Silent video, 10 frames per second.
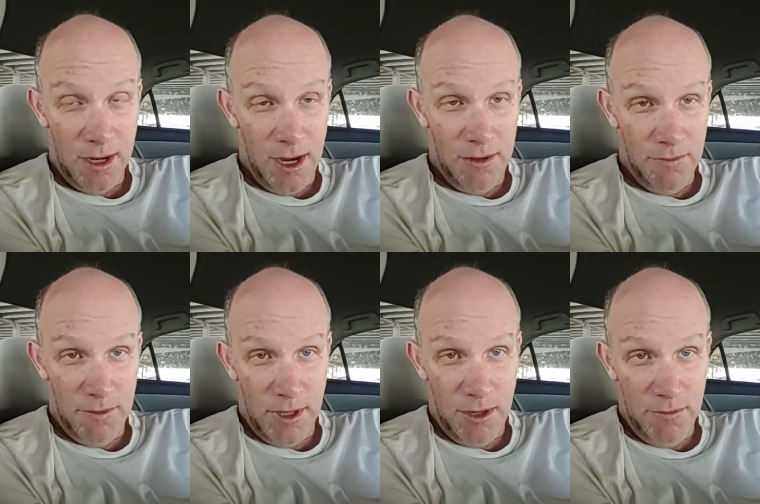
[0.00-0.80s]
I
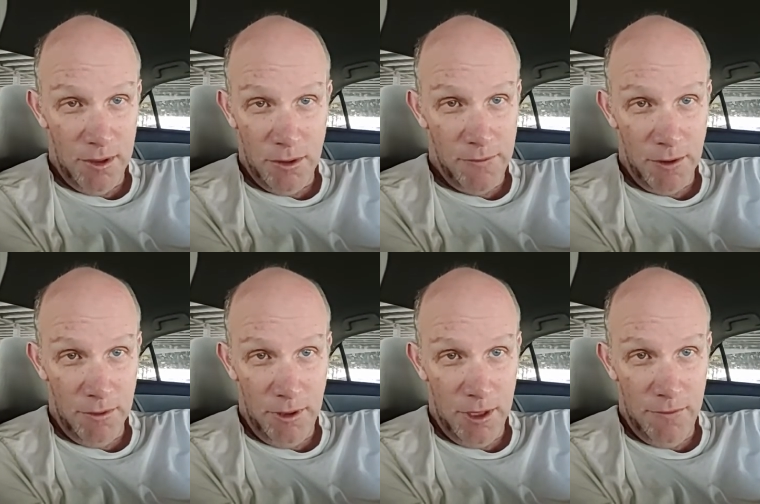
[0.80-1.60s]
don't I don't know if I
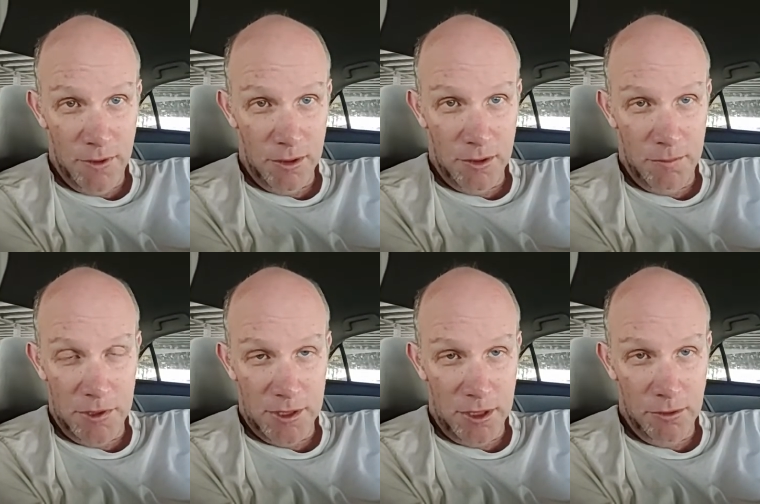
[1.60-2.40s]
really even could
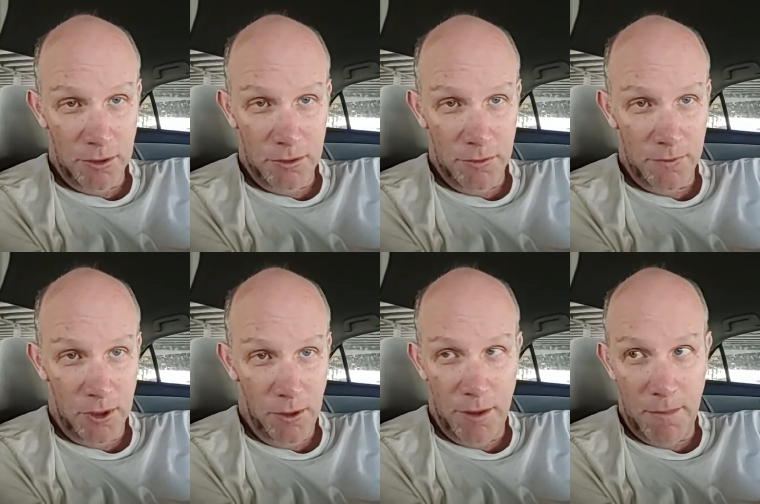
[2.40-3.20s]
be said to to have
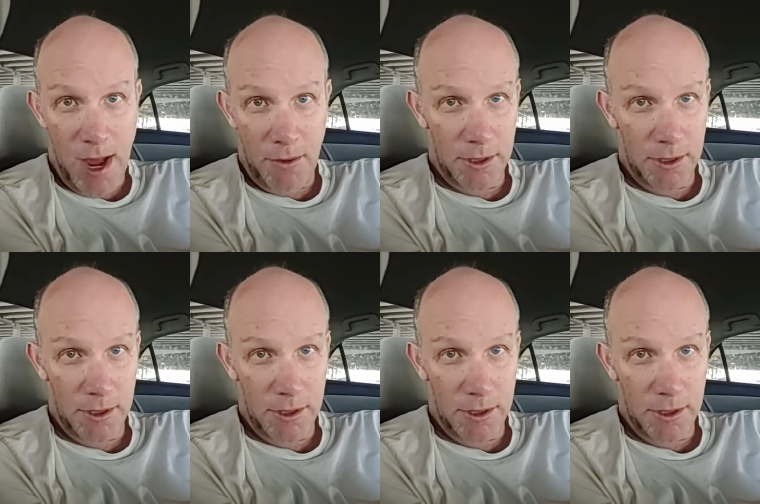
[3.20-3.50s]
called them out,